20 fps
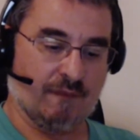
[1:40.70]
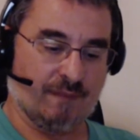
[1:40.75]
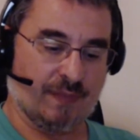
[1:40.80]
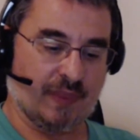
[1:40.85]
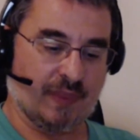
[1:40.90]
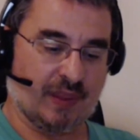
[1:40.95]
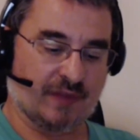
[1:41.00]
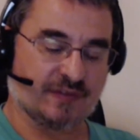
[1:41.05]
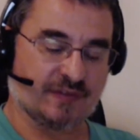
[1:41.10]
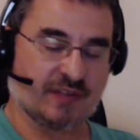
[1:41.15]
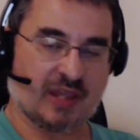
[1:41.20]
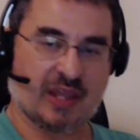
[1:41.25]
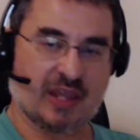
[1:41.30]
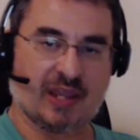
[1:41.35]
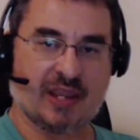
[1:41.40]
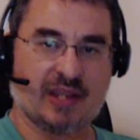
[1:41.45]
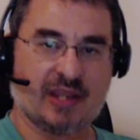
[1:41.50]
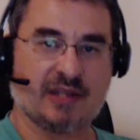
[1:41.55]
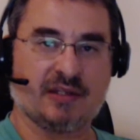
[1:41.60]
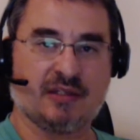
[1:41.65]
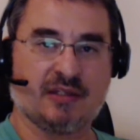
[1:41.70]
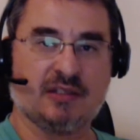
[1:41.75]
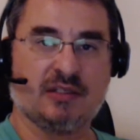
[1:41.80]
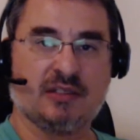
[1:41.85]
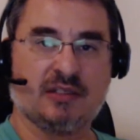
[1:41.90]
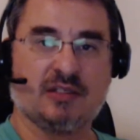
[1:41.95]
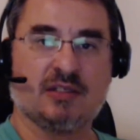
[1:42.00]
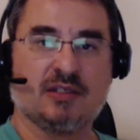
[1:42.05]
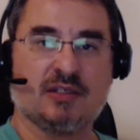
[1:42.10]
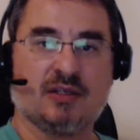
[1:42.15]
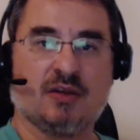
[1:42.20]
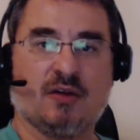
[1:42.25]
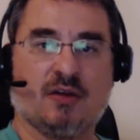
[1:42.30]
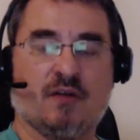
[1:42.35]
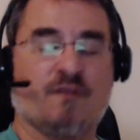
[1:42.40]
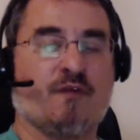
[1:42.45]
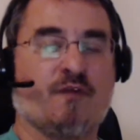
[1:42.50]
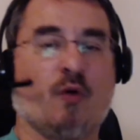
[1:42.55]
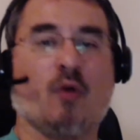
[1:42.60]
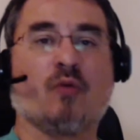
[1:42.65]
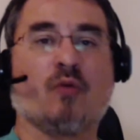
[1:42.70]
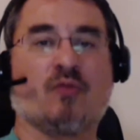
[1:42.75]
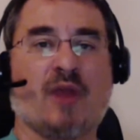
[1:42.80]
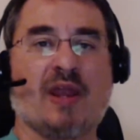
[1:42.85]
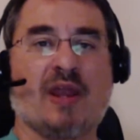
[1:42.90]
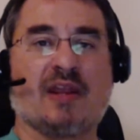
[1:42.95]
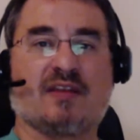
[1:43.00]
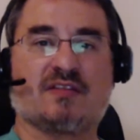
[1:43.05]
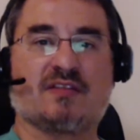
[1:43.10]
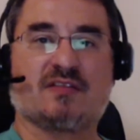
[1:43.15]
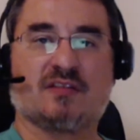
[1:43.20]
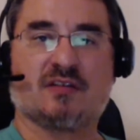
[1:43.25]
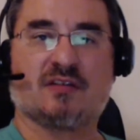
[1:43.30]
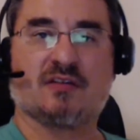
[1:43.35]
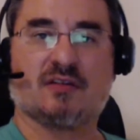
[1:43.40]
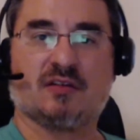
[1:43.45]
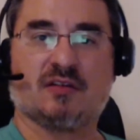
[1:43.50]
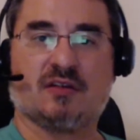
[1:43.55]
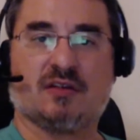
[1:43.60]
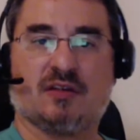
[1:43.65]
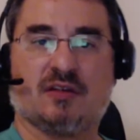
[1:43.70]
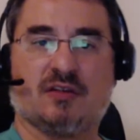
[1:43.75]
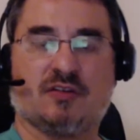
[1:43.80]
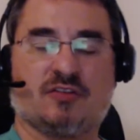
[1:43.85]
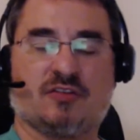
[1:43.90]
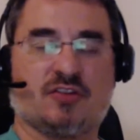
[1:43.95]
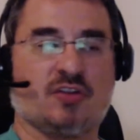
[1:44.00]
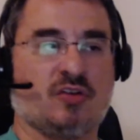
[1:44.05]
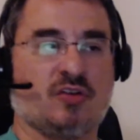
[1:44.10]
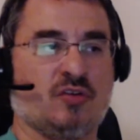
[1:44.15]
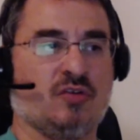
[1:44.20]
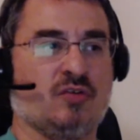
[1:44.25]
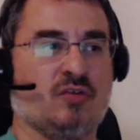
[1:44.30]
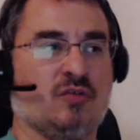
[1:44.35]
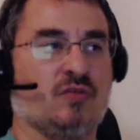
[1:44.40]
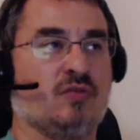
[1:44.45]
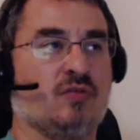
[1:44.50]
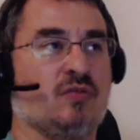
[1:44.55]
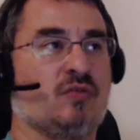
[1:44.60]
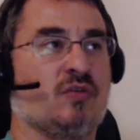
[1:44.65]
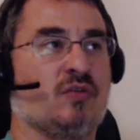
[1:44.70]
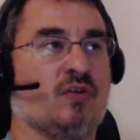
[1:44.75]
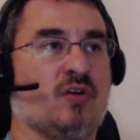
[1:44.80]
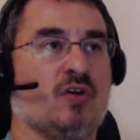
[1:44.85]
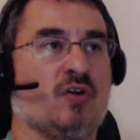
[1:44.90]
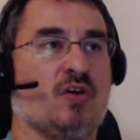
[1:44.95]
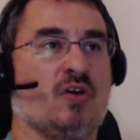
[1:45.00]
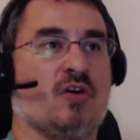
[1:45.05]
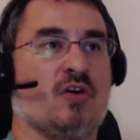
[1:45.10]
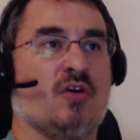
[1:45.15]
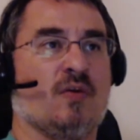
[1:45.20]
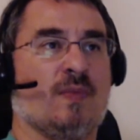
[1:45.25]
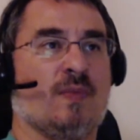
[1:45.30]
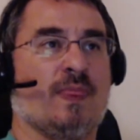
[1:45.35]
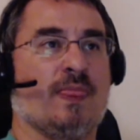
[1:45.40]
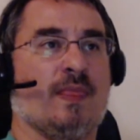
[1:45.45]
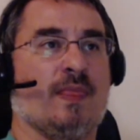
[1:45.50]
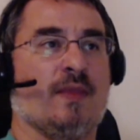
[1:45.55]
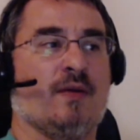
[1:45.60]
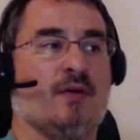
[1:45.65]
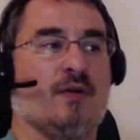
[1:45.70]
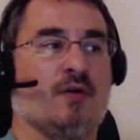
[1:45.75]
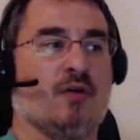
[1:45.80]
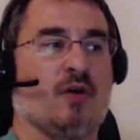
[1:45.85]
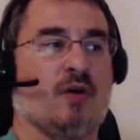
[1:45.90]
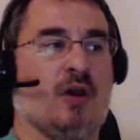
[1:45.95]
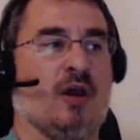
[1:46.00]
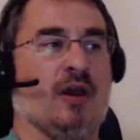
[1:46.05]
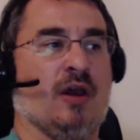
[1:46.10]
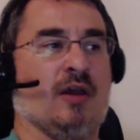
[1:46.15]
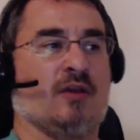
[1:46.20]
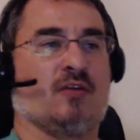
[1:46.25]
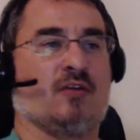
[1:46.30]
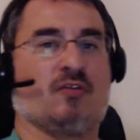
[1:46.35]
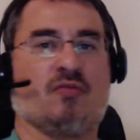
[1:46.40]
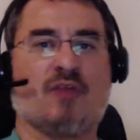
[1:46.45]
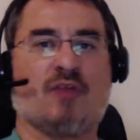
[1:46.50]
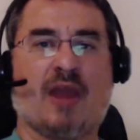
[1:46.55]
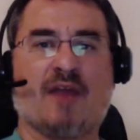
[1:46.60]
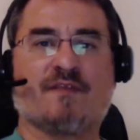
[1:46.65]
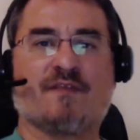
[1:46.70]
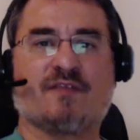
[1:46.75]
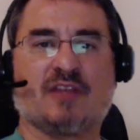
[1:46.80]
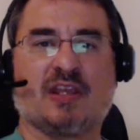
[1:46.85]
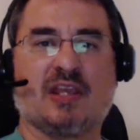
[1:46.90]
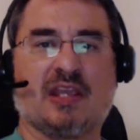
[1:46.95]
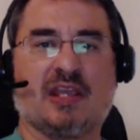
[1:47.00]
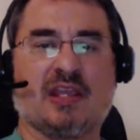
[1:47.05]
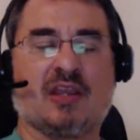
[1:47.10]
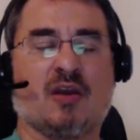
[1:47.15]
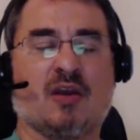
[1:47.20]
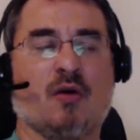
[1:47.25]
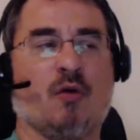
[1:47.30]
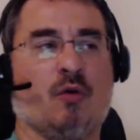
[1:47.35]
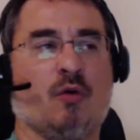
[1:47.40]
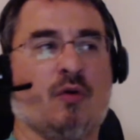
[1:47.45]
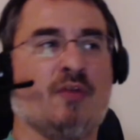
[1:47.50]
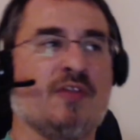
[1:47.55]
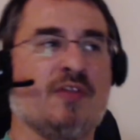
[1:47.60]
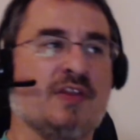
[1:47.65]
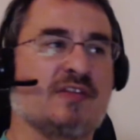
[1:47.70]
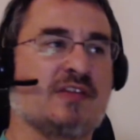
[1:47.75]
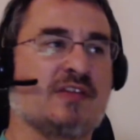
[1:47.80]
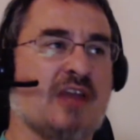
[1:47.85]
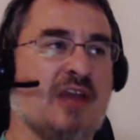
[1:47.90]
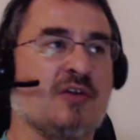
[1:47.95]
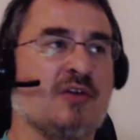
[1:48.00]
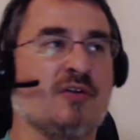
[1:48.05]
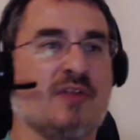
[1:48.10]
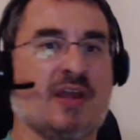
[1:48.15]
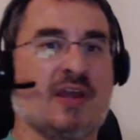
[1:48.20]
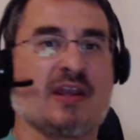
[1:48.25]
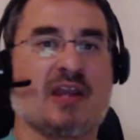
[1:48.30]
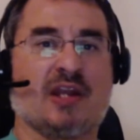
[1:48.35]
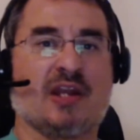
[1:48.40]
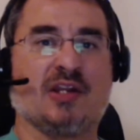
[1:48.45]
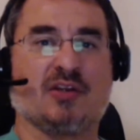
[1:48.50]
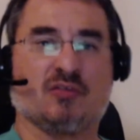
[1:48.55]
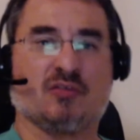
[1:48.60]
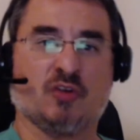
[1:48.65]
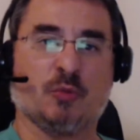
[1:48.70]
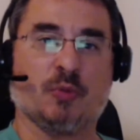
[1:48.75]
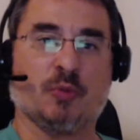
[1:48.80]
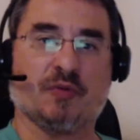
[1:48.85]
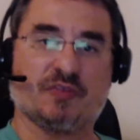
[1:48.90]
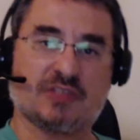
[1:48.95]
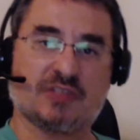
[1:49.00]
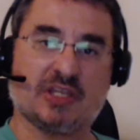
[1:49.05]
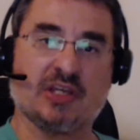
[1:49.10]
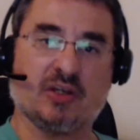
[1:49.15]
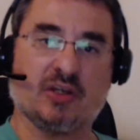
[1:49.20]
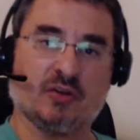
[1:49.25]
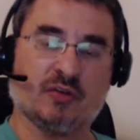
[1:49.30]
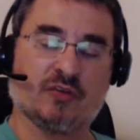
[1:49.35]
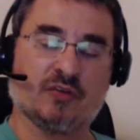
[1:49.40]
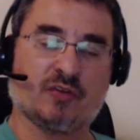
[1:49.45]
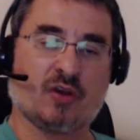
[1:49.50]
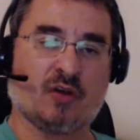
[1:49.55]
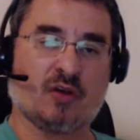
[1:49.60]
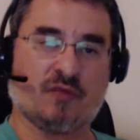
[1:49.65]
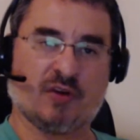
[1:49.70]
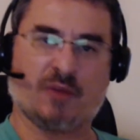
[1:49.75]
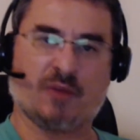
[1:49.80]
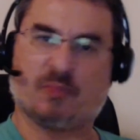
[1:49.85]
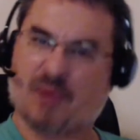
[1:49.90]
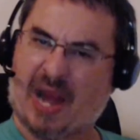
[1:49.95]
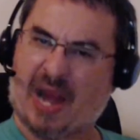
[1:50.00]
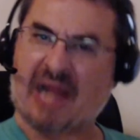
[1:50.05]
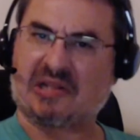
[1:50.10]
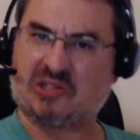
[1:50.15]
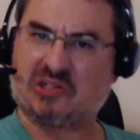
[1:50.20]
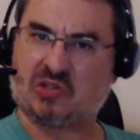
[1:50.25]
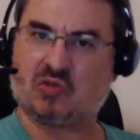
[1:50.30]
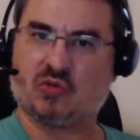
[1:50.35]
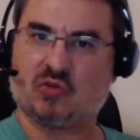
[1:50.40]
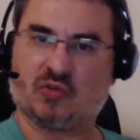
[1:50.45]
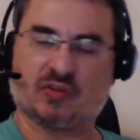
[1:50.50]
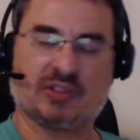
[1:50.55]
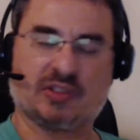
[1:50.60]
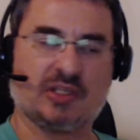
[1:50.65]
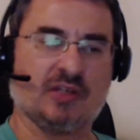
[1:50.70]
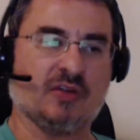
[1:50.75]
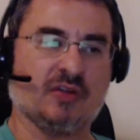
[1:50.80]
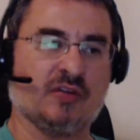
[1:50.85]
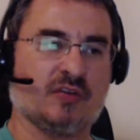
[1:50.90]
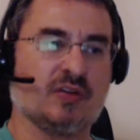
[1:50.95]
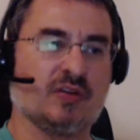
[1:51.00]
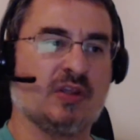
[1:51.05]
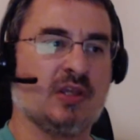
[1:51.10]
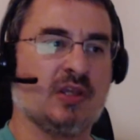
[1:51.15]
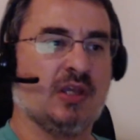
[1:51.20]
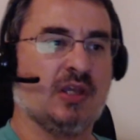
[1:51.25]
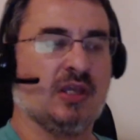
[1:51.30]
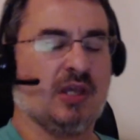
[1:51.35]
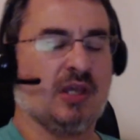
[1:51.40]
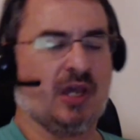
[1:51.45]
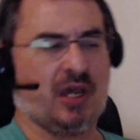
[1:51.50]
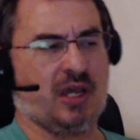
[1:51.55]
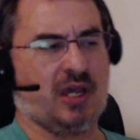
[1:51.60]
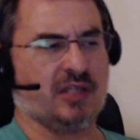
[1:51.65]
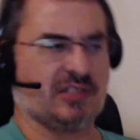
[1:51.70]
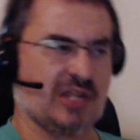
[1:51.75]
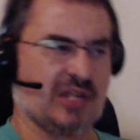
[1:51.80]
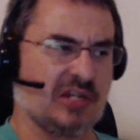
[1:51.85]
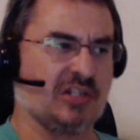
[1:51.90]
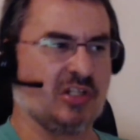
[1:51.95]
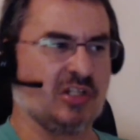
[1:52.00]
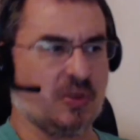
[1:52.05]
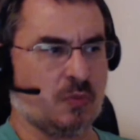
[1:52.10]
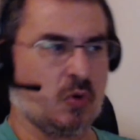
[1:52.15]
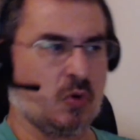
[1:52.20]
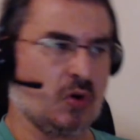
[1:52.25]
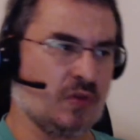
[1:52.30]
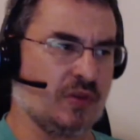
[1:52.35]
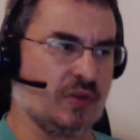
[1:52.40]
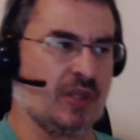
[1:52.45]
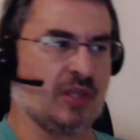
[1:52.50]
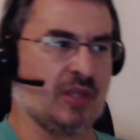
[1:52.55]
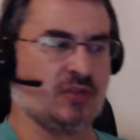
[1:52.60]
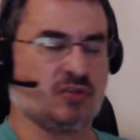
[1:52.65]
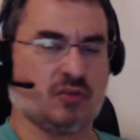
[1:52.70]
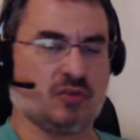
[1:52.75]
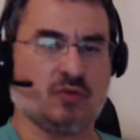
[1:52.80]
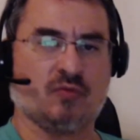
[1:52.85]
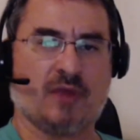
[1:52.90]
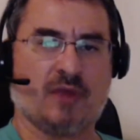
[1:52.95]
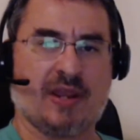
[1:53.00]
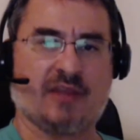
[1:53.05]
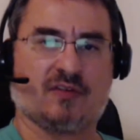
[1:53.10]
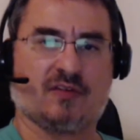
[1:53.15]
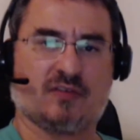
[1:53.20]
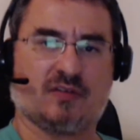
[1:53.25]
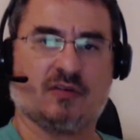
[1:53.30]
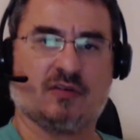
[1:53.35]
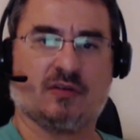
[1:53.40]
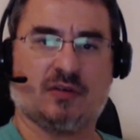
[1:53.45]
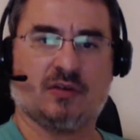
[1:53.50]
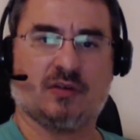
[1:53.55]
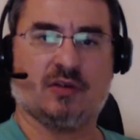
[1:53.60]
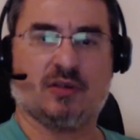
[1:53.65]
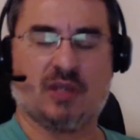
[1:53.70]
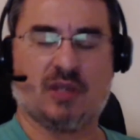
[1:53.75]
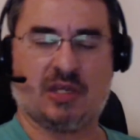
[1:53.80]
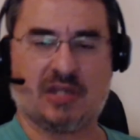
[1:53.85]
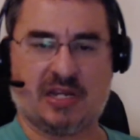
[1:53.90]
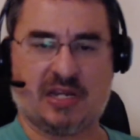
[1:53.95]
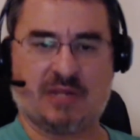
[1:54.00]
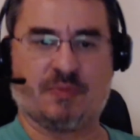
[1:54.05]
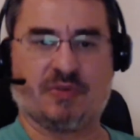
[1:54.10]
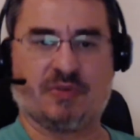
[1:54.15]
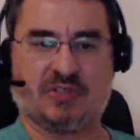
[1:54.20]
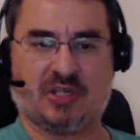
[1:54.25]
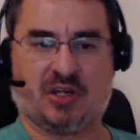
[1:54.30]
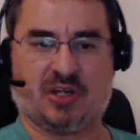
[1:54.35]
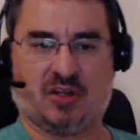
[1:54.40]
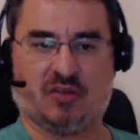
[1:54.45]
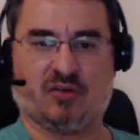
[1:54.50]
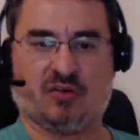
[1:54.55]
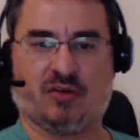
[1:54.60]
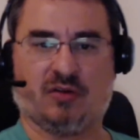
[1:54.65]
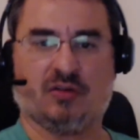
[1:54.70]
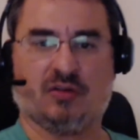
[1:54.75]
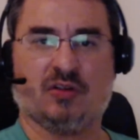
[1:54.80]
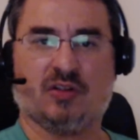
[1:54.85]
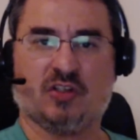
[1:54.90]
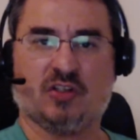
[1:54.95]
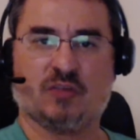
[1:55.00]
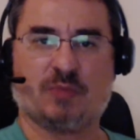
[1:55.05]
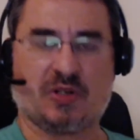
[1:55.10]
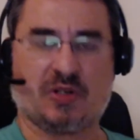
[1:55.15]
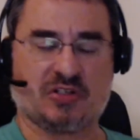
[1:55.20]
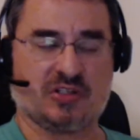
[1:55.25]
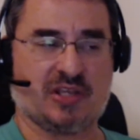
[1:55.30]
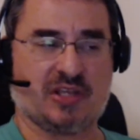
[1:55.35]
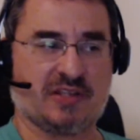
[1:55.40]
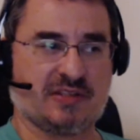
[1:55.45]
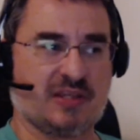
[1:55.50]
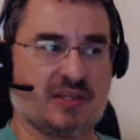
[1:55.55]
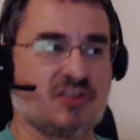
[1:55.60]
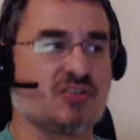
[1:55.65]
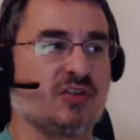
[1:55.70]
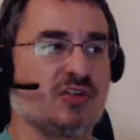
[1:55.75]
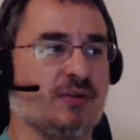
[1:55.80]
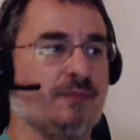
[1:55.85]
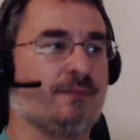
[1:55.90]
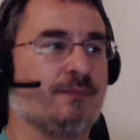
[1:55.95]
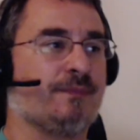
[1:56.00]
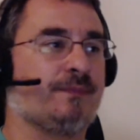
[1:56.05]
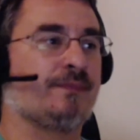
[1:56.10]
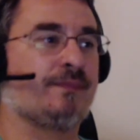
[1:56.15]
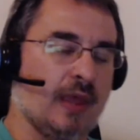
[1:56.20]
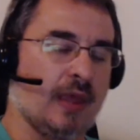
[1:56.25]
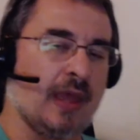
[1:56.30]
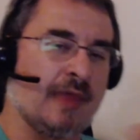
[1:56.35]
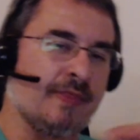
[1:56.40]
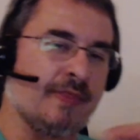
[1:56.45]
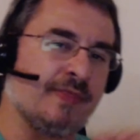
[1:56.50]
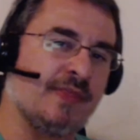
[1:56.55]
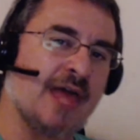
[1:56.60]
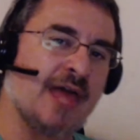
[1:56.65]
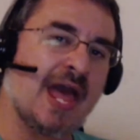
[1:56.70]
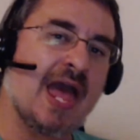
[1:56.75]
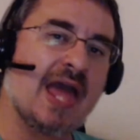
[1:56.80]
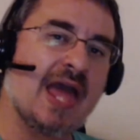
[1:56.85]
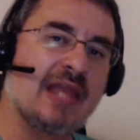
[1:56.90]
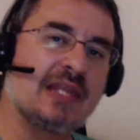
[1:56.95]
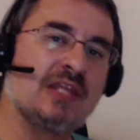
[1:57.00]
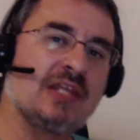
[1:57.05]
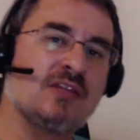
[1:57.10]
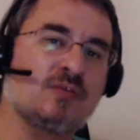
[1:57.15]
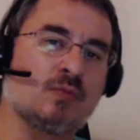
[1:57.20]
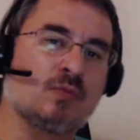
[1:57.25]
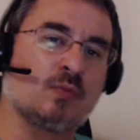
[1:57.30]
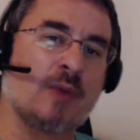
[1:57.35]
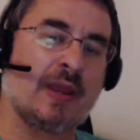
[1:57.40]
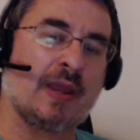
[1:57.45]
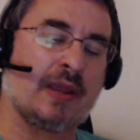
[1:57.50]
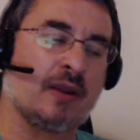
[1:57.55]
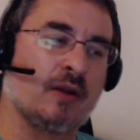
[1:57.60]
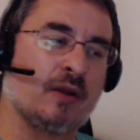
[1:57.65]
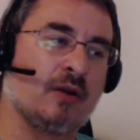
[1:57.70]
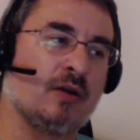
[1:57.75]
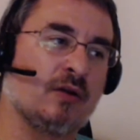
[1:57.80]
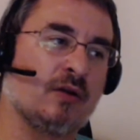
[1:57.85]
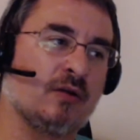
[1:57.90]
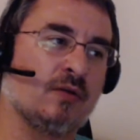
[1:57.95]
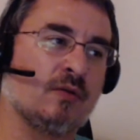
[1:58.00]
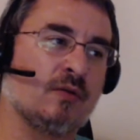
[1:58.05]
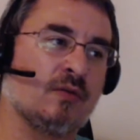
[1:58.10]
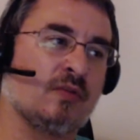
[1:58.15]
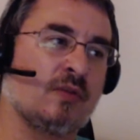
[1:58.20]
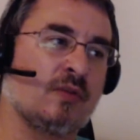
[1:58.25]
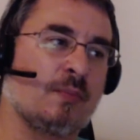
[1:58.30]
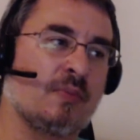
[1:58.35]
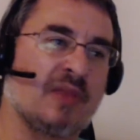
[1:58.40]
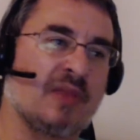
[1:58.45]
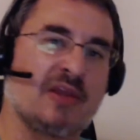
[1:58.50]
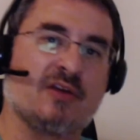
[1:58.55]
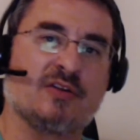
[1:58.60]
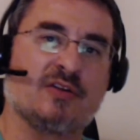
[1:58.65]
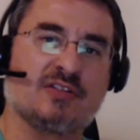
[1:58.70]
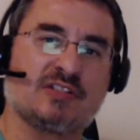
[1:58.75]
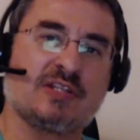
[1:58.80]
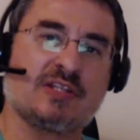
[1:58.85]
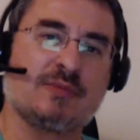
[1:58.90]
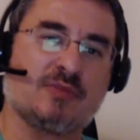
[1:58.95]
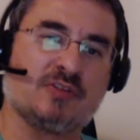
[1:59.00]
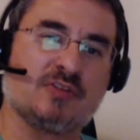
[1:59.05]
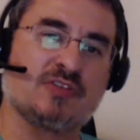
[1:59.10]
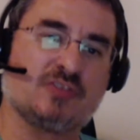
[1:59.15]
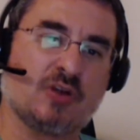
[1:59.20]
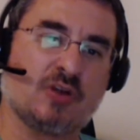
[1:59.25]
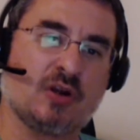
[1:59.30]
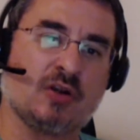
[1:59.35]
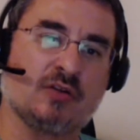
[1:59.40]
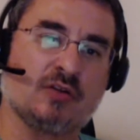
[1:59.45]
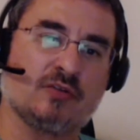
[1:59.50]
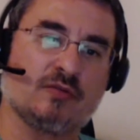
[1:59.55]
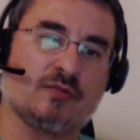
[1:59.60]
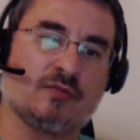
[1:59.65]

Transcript: assign 4 ranks to crafting or this kind or that kind of group of skills, all very practical skills, assigning no more than 2 ranks in any particular specialization. And that is where the players seem to start